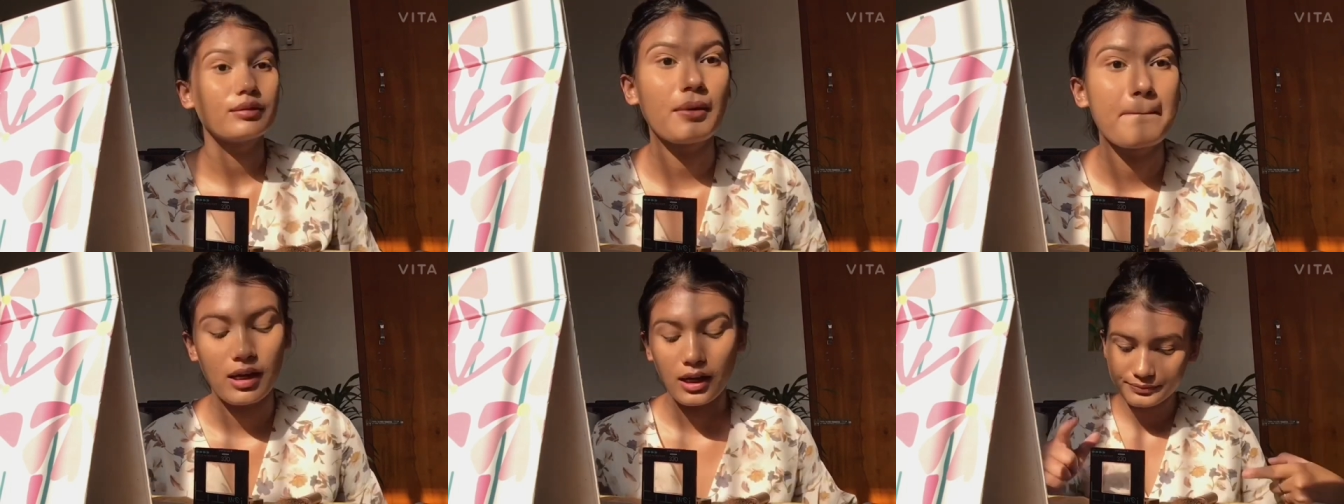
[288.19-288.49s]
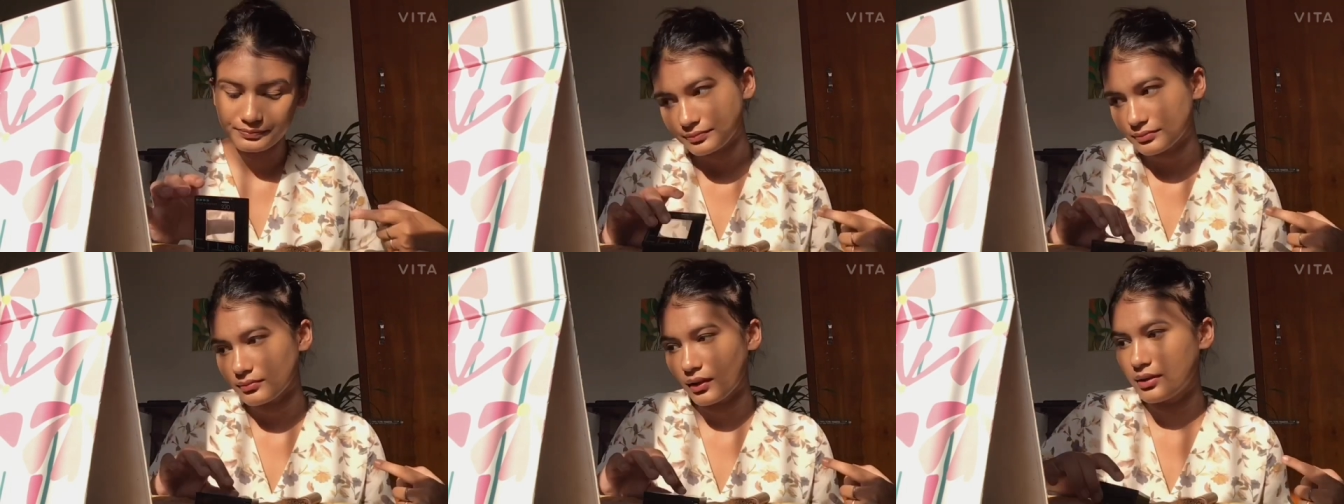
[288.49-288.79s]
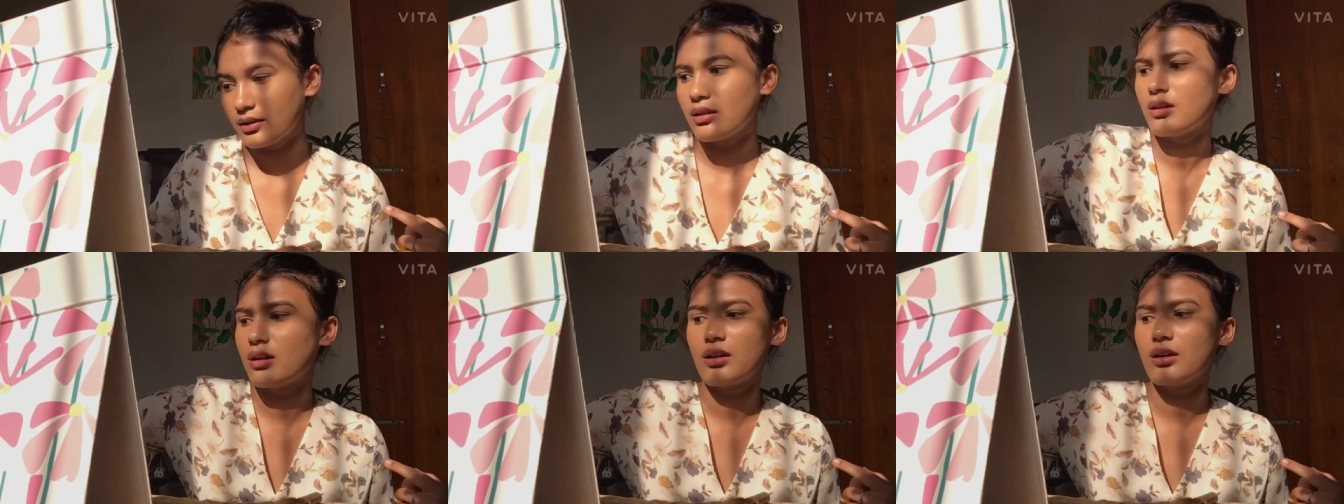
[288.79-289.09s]

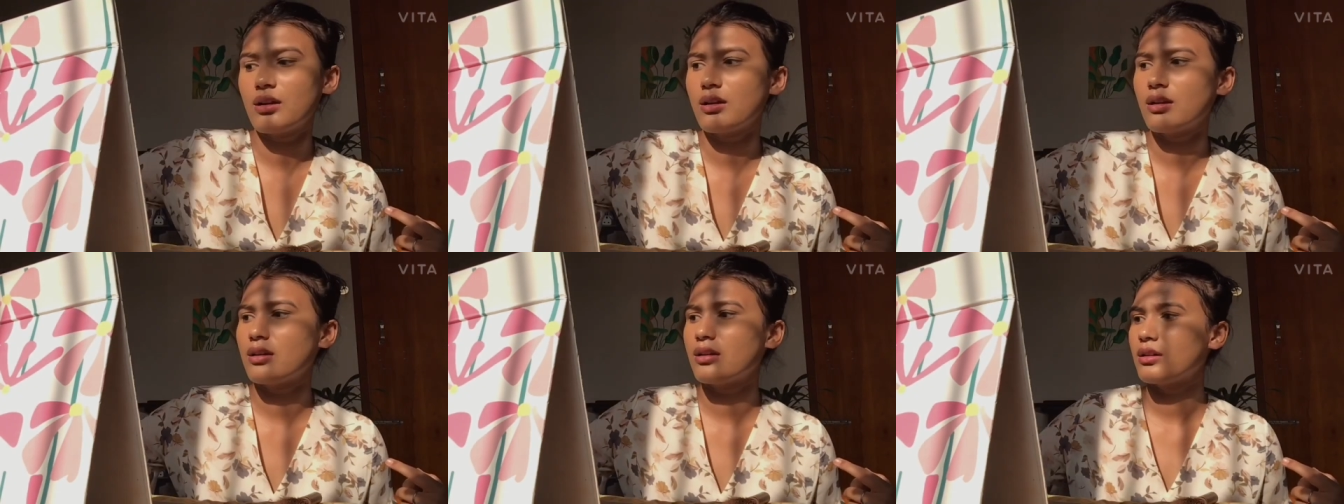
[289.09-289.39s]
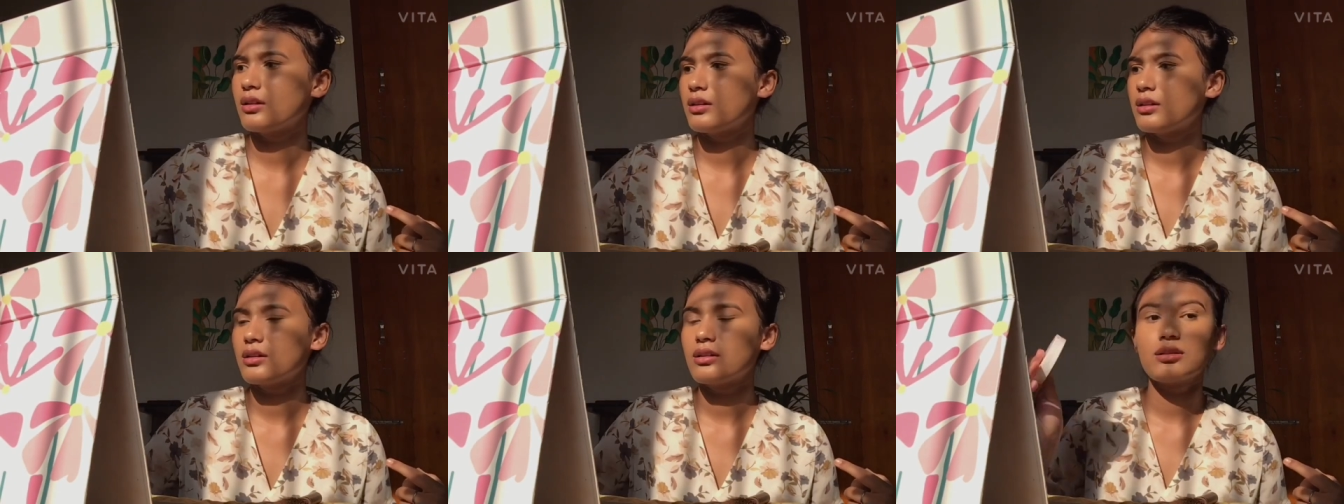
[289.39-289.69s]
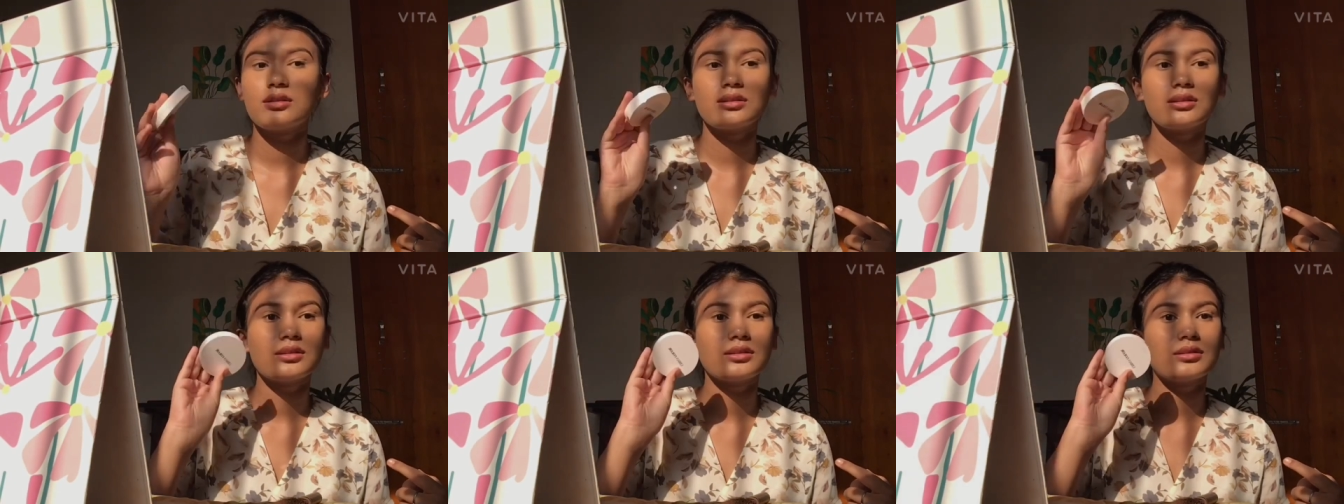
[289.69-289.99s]
face, because
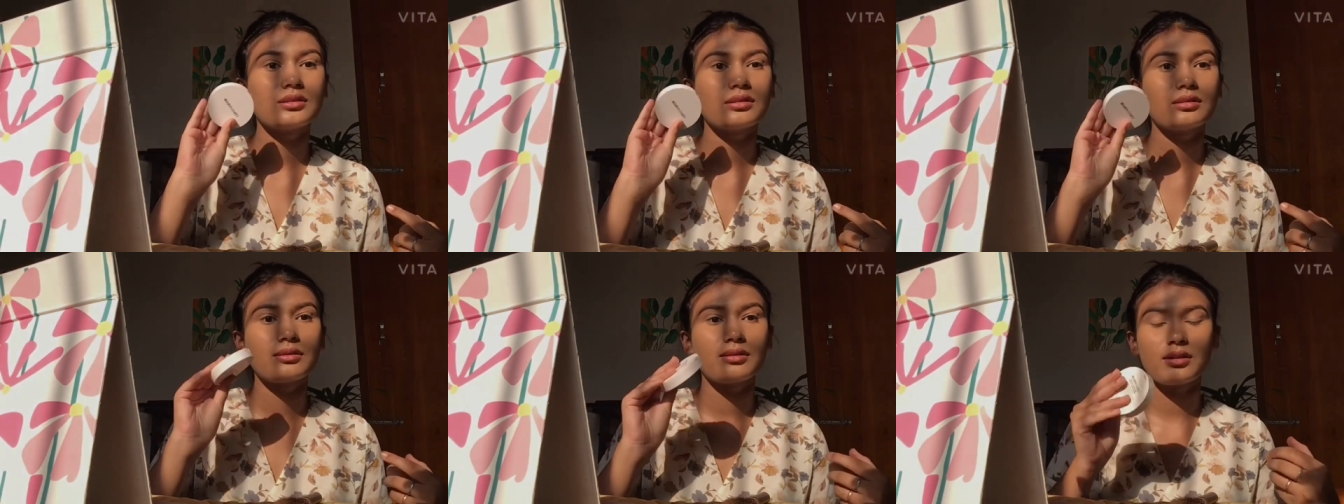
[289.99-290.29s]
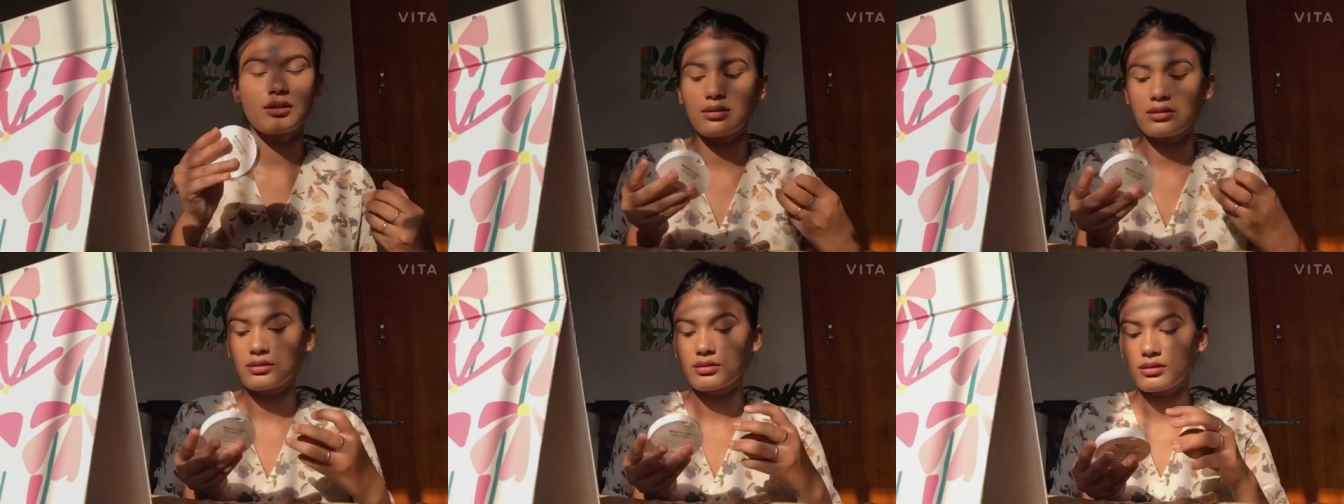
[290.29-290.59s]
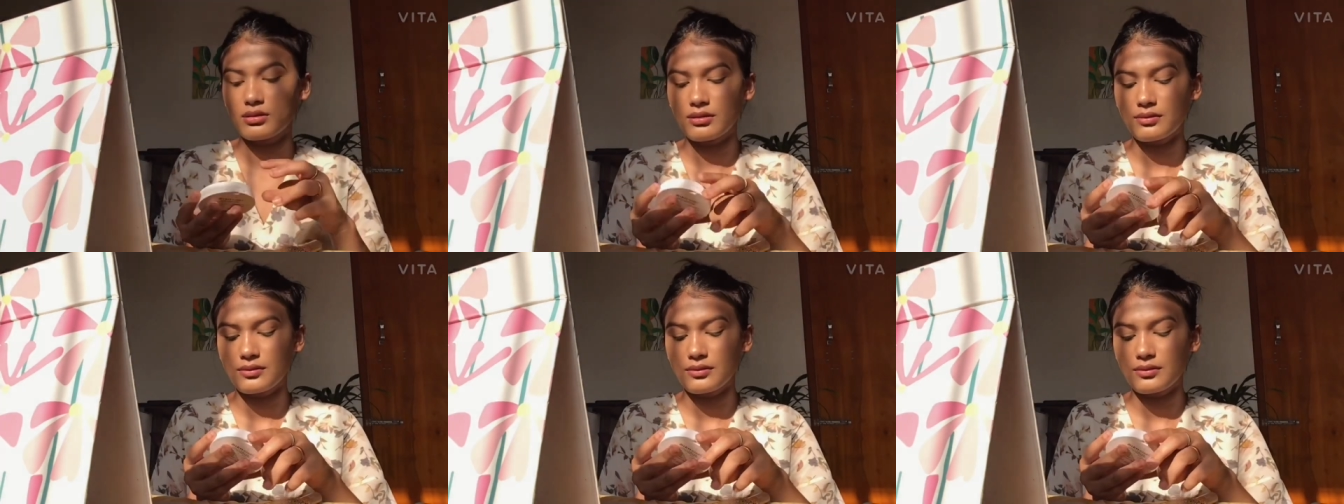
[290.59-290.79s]
this works for me.